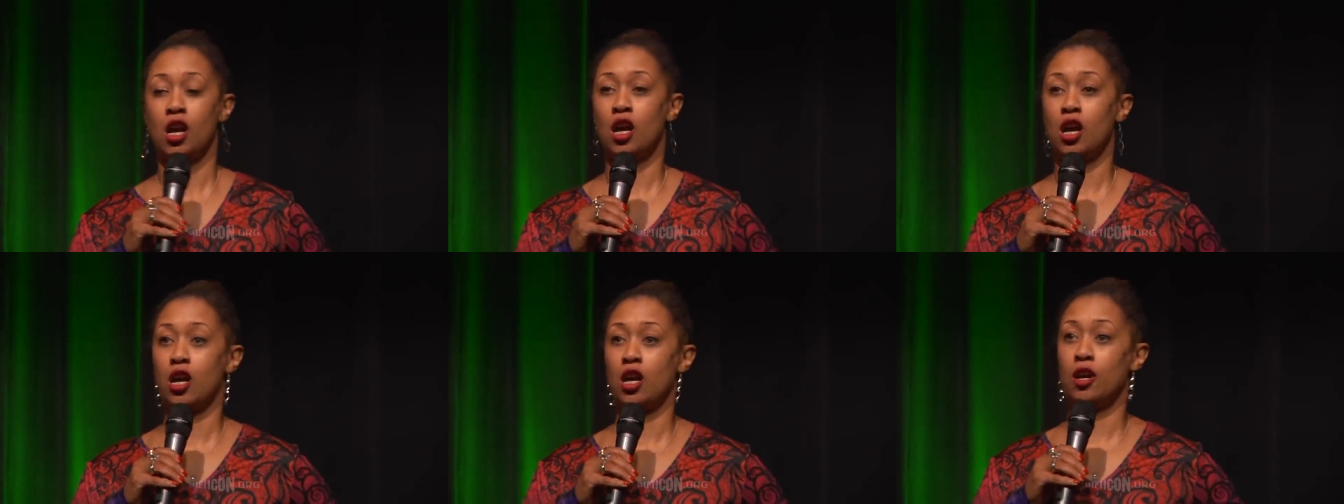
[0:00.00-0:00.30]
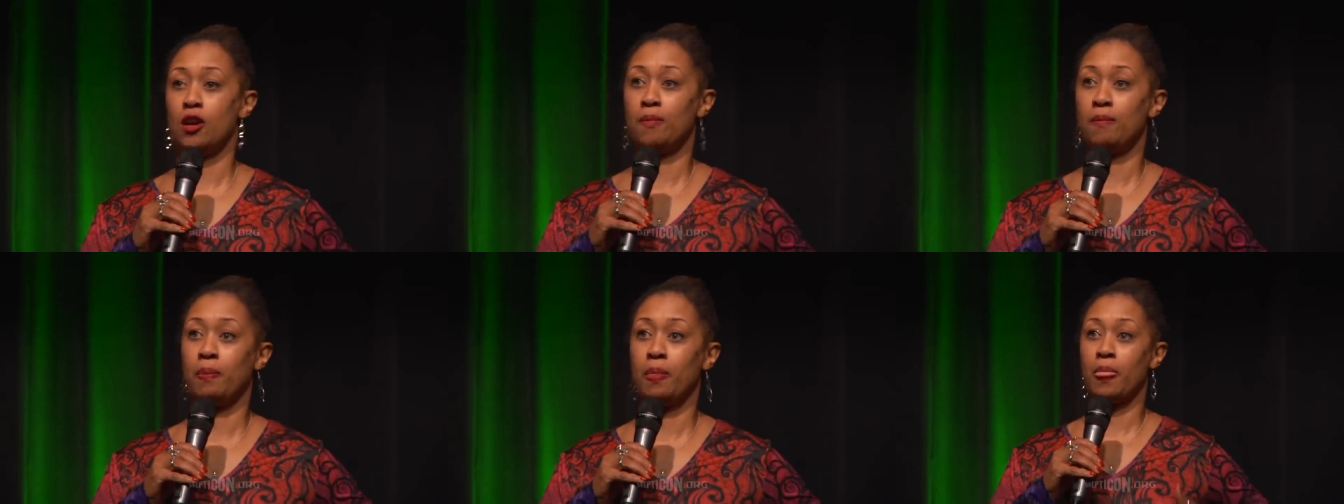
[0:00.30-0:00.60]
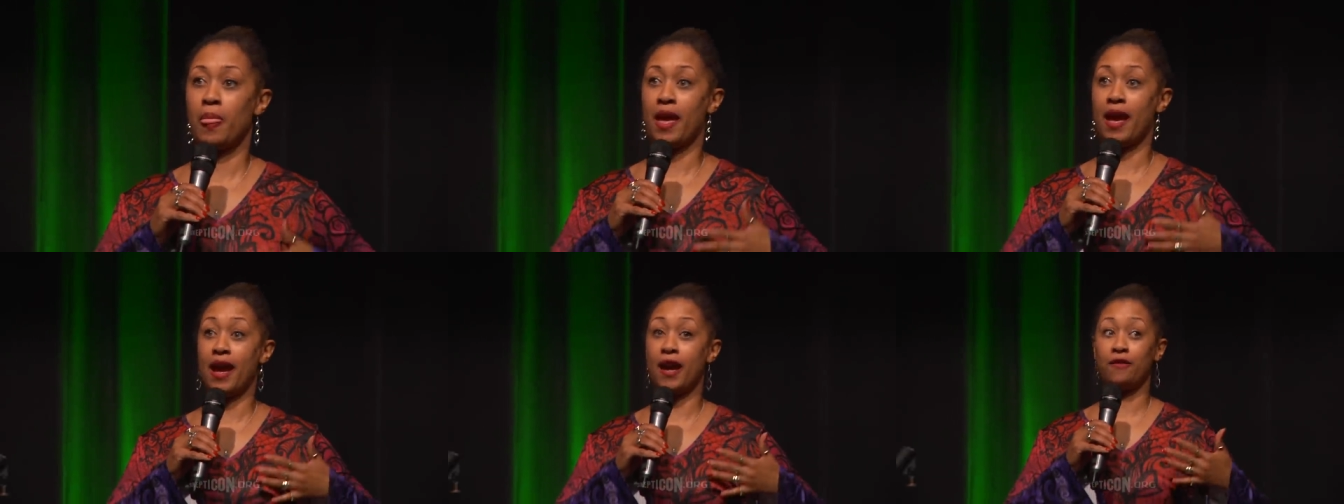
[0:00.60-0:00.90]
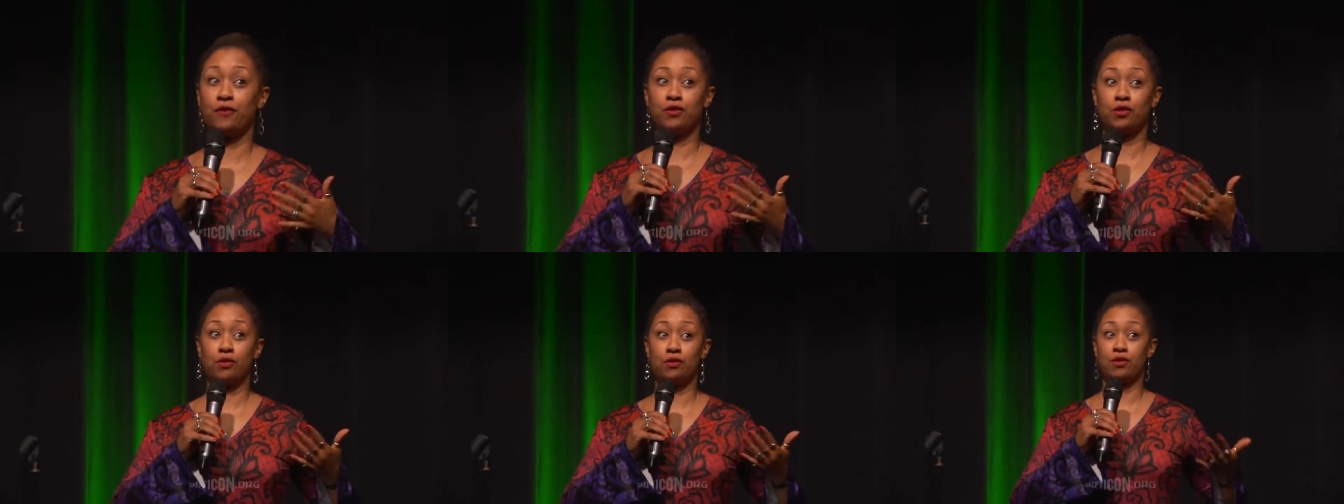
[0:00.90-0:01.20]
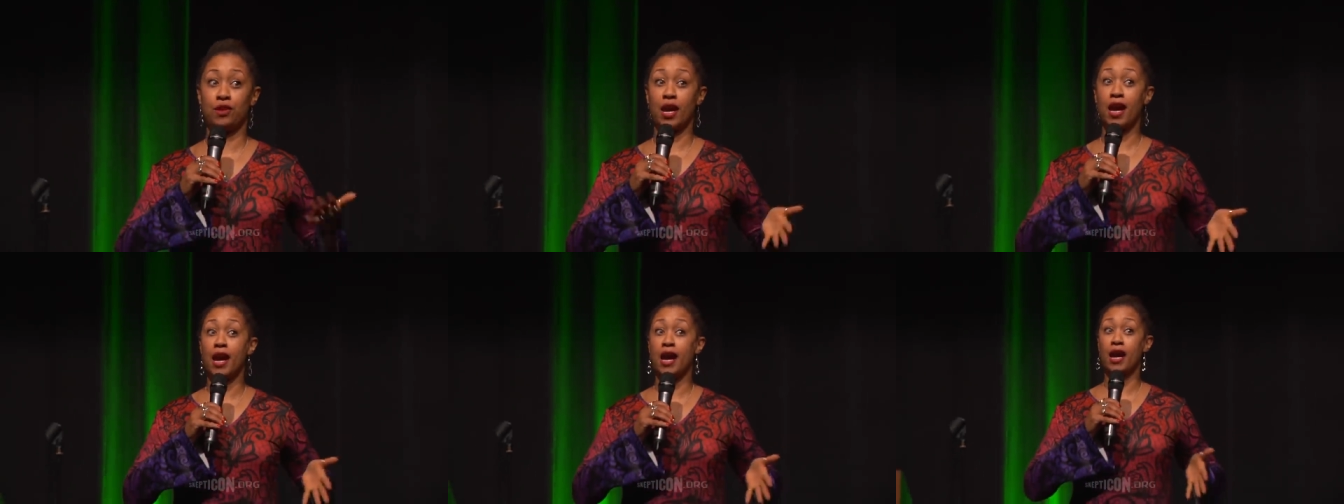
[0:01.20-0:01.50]
Um, after
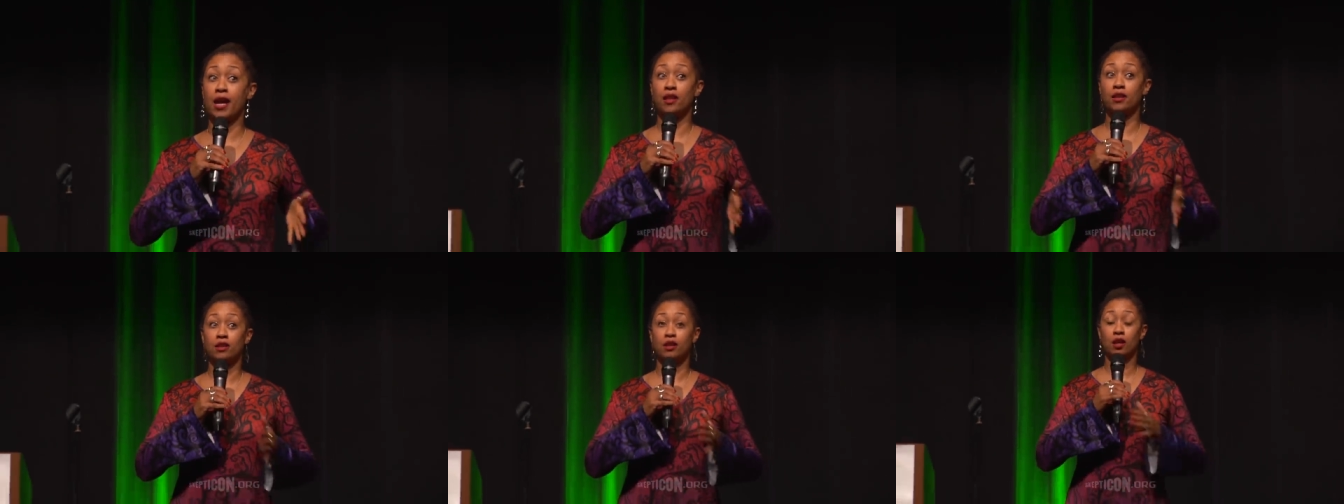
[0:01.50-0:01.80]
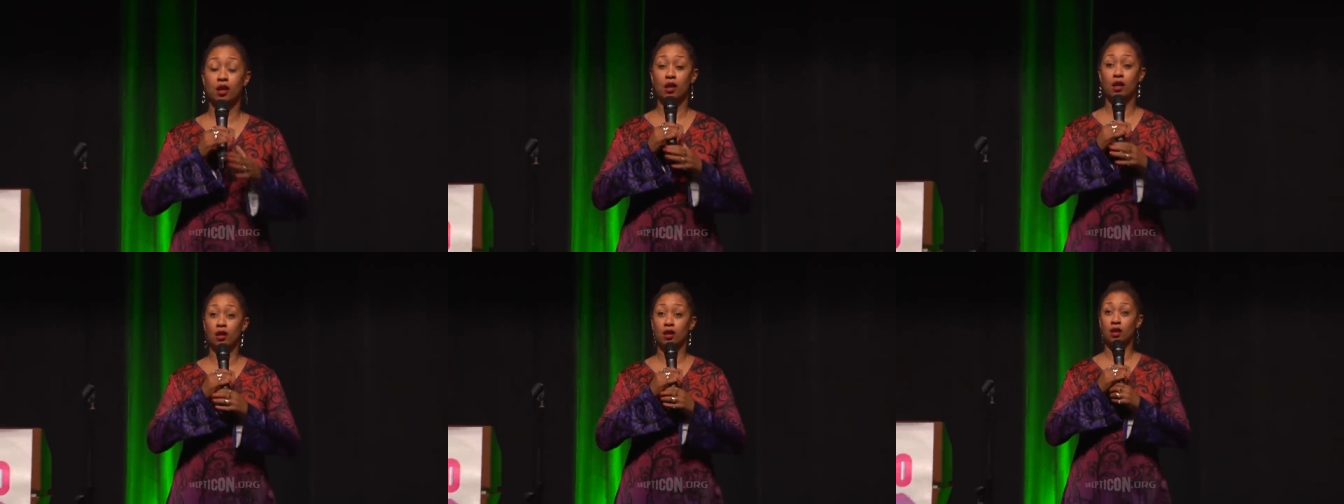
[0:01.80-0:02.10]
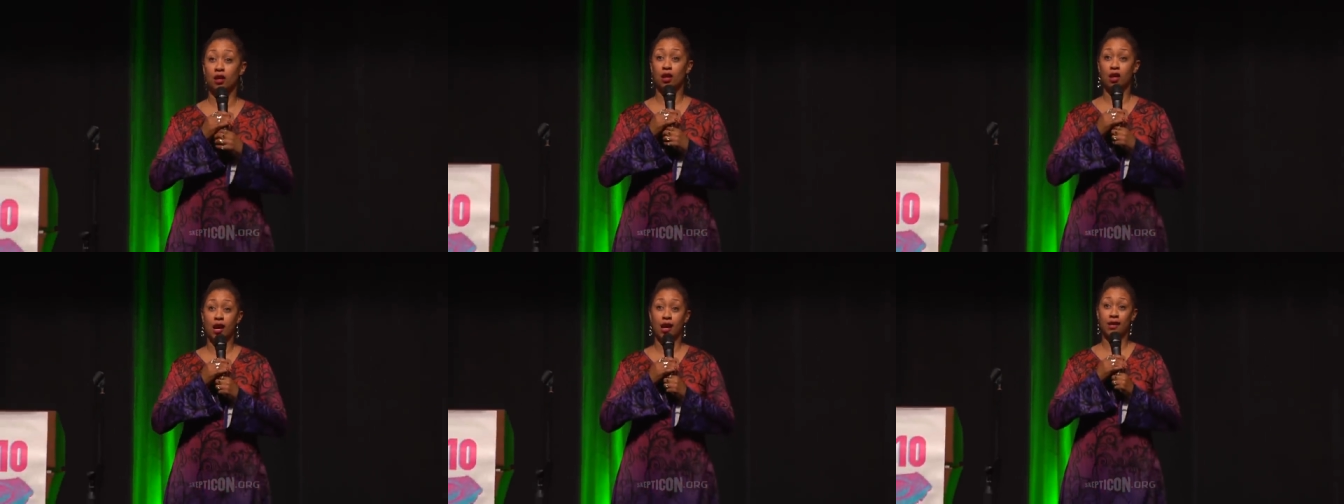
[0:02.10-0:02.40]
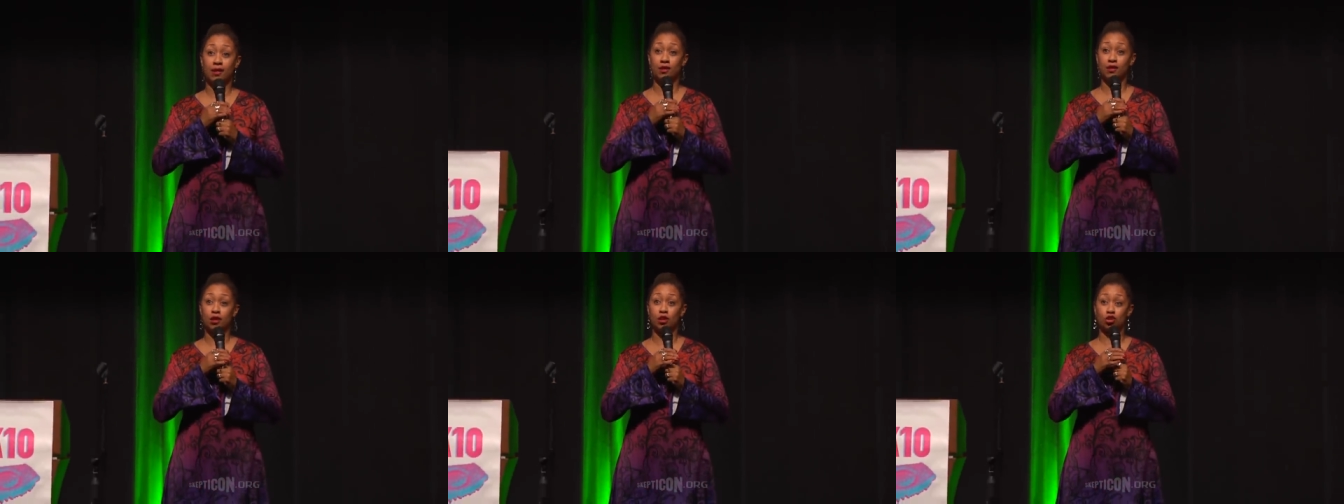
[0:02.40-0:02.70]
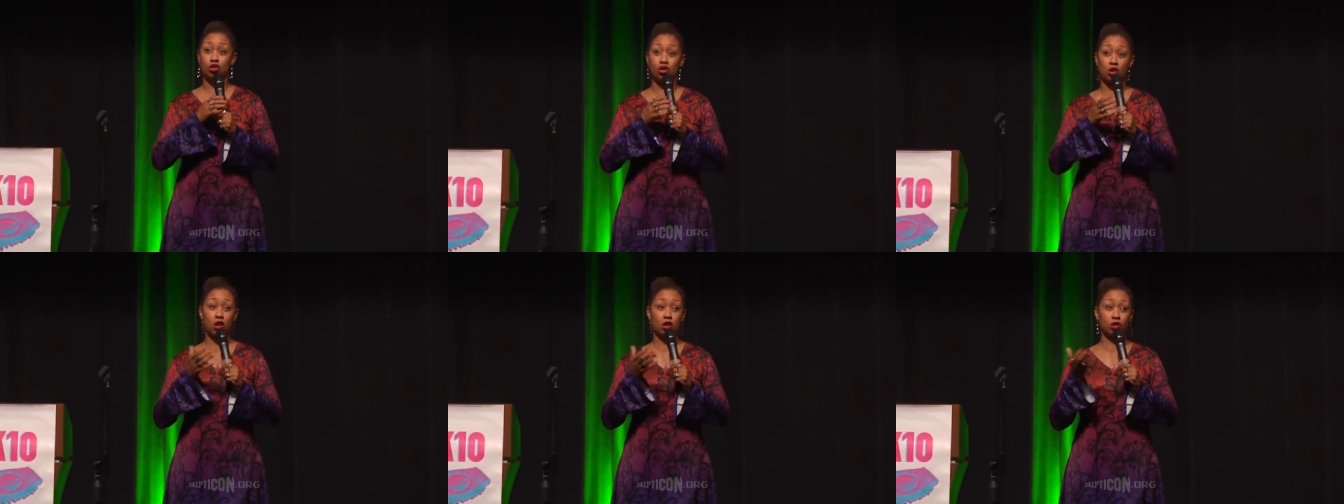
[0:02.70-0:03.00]
that, uh, I
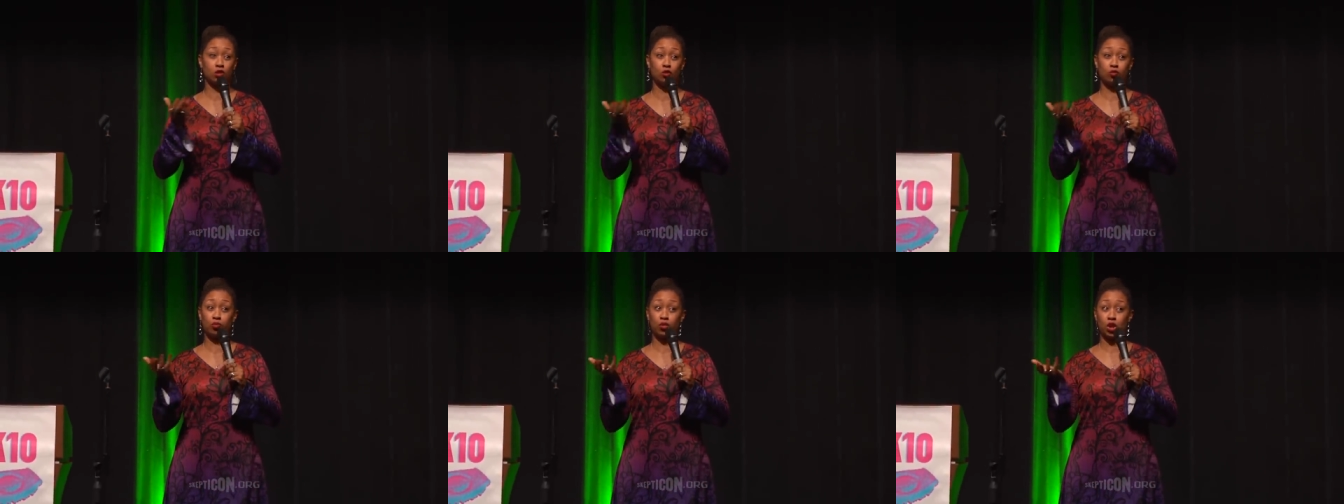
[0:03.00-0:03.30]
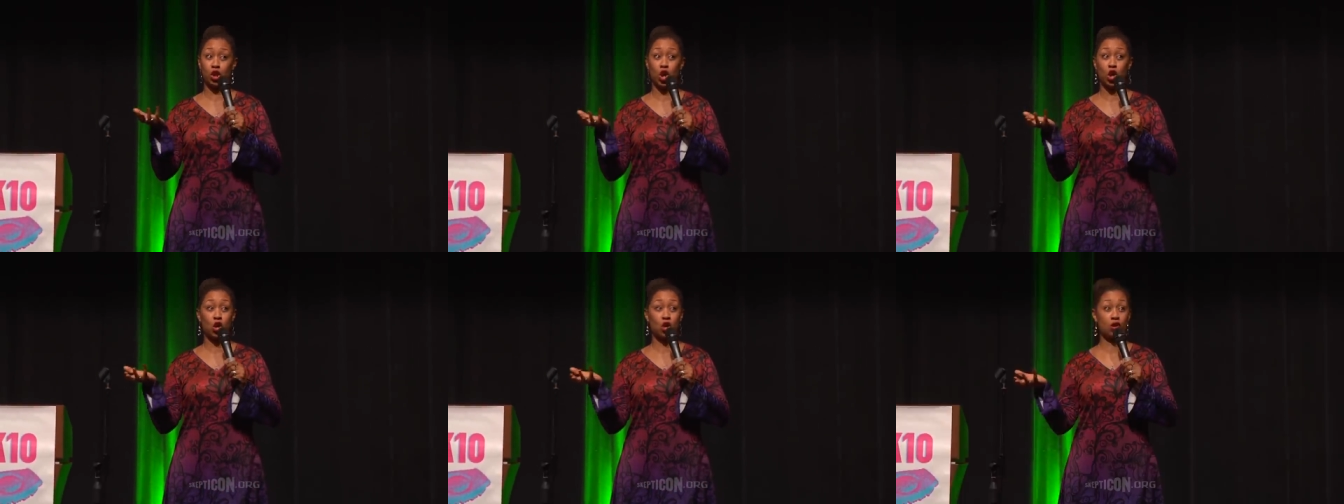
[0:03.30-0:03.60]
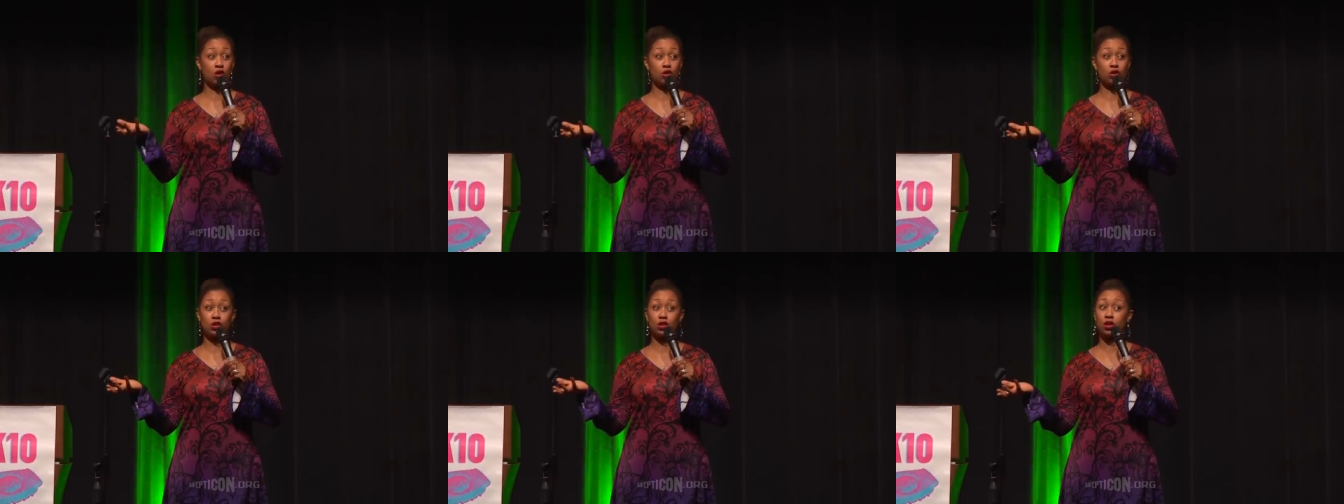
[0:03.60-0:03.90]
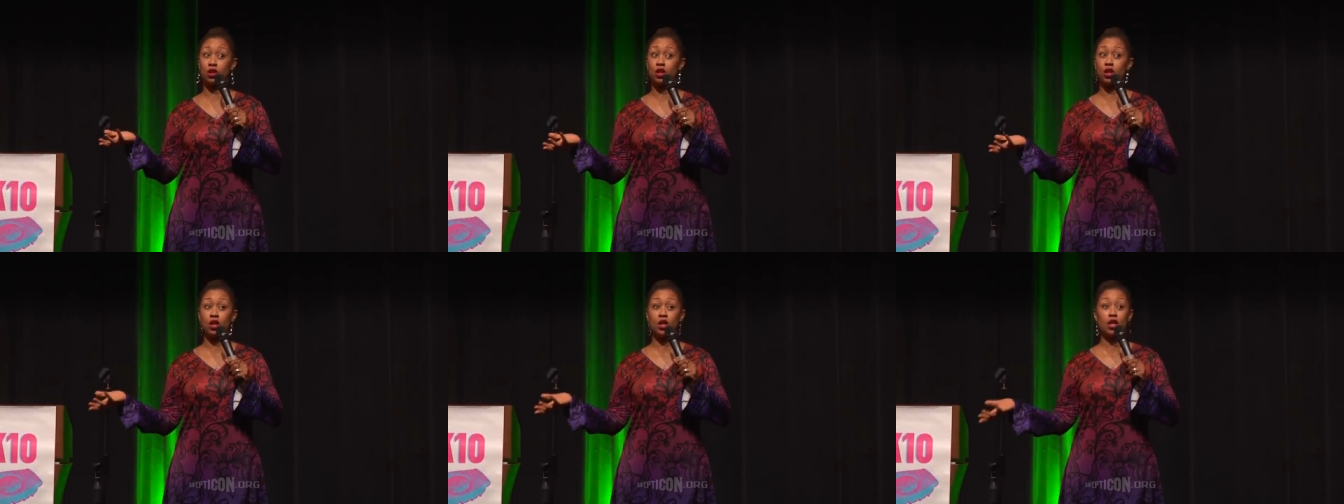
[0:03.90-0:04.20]
think Jean-Luc Picard